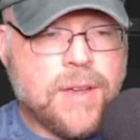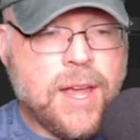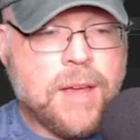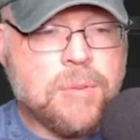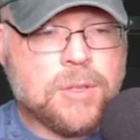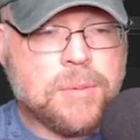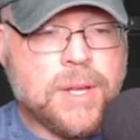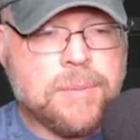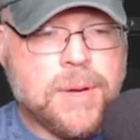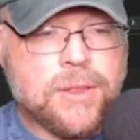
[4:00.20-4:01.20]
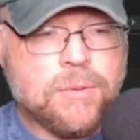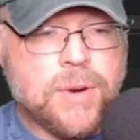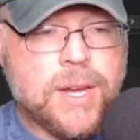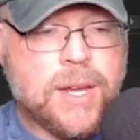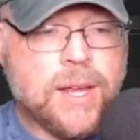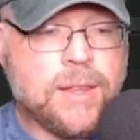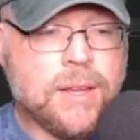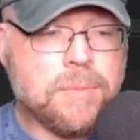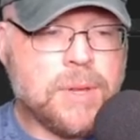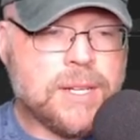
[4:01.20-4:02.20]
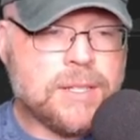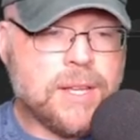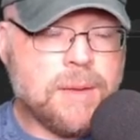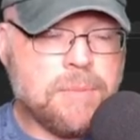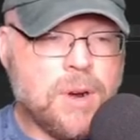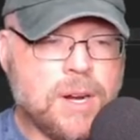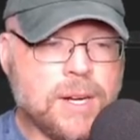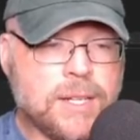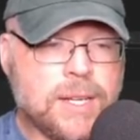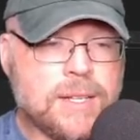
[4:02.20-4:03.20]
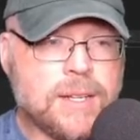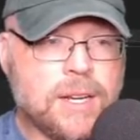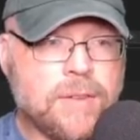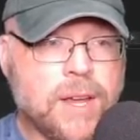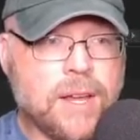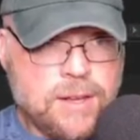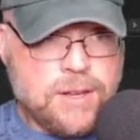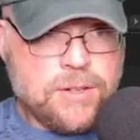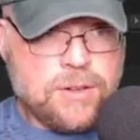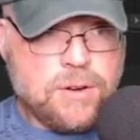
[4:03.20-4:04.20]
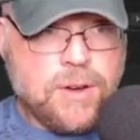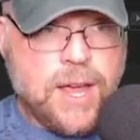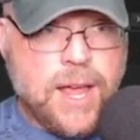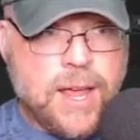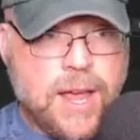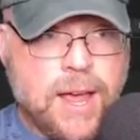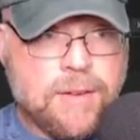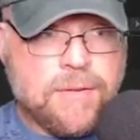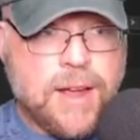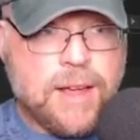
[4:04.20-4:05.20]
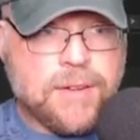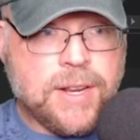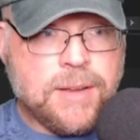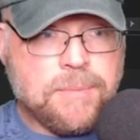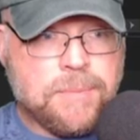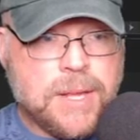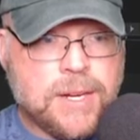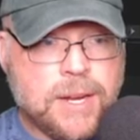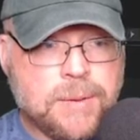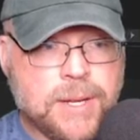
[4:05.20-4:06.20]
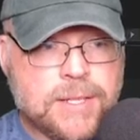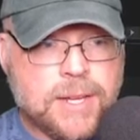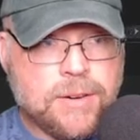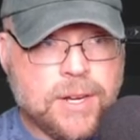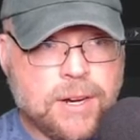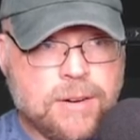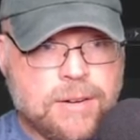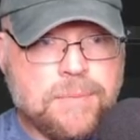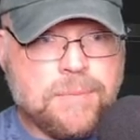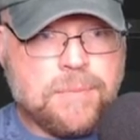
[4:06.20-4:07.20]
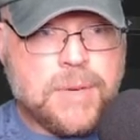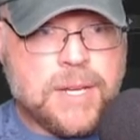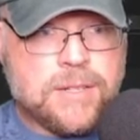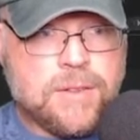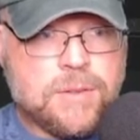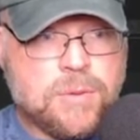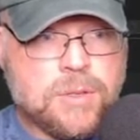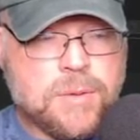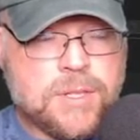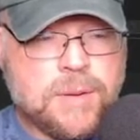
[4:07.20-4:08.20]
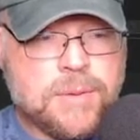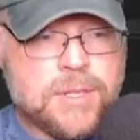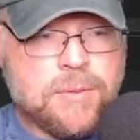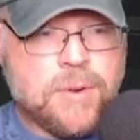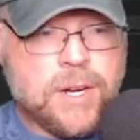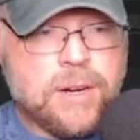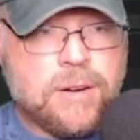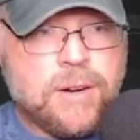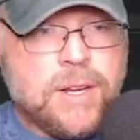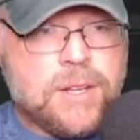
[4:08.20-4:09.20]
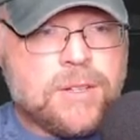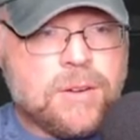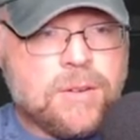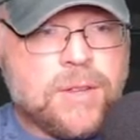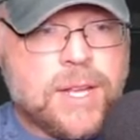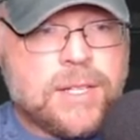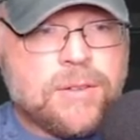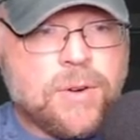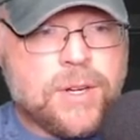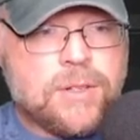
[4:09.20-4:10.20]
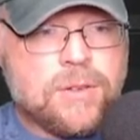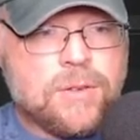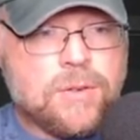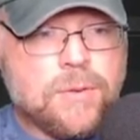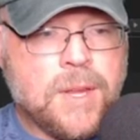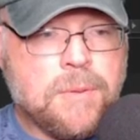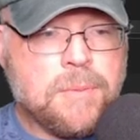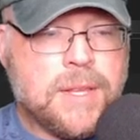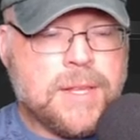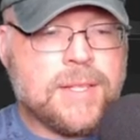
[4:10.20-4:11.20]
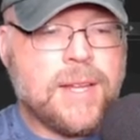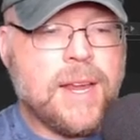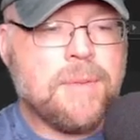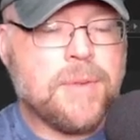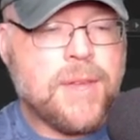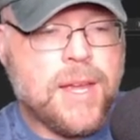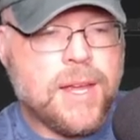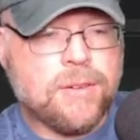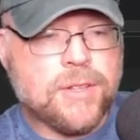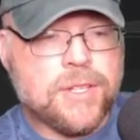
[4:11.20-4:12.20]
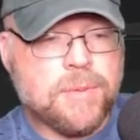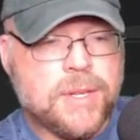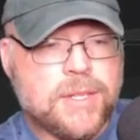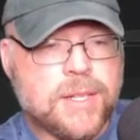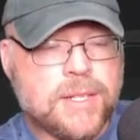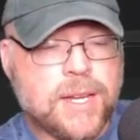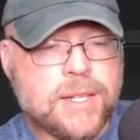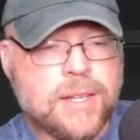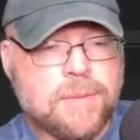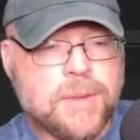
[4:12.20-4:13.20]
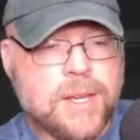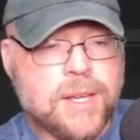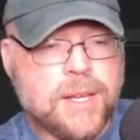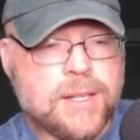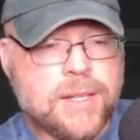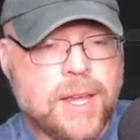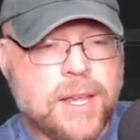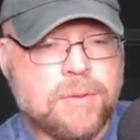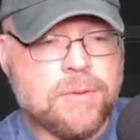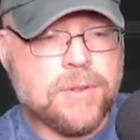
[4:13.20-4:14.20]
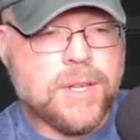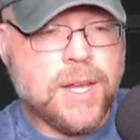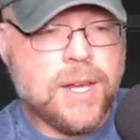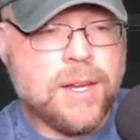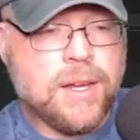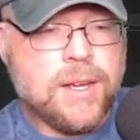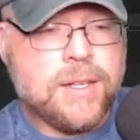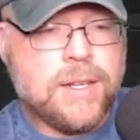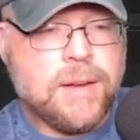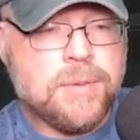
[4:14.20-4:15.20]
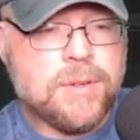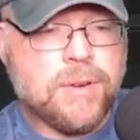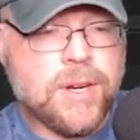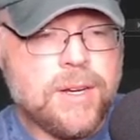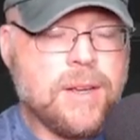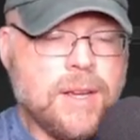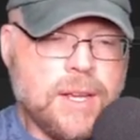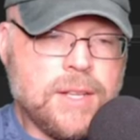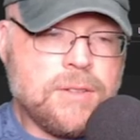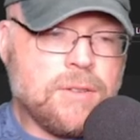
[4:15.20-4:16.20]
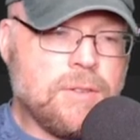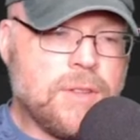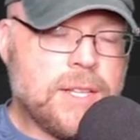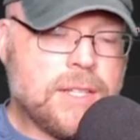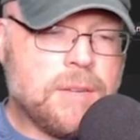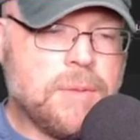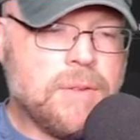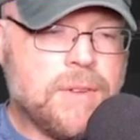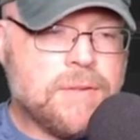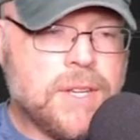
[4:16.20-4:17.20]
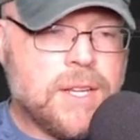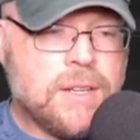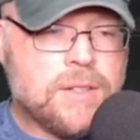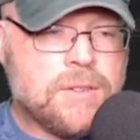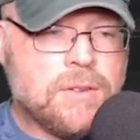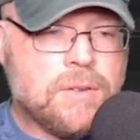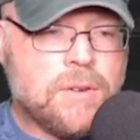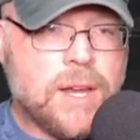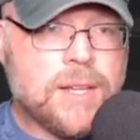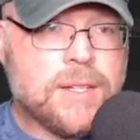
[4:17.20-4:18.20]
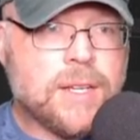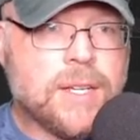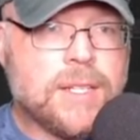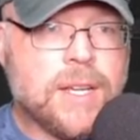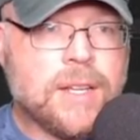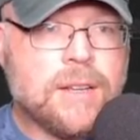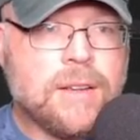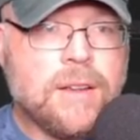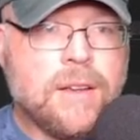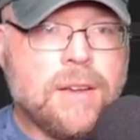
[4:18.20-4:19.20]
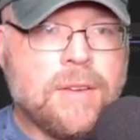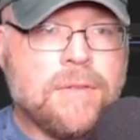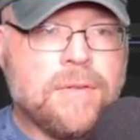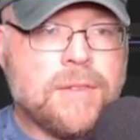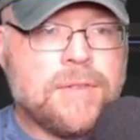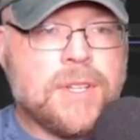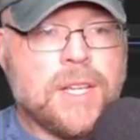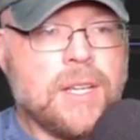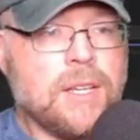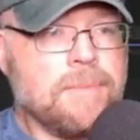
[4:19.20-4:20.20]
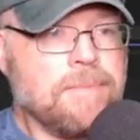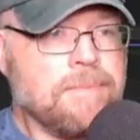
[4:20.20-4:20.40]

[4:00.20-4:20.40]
A, multiply it by three, and then place that product inside of A. So A had five in it by the time it gets down to here because of this multiple assignment statement right here. So that's going to be the same thing, or this means the exact same thing as A equals A times three. And so that's going to be fifteen. And so A is going to contain fifteen.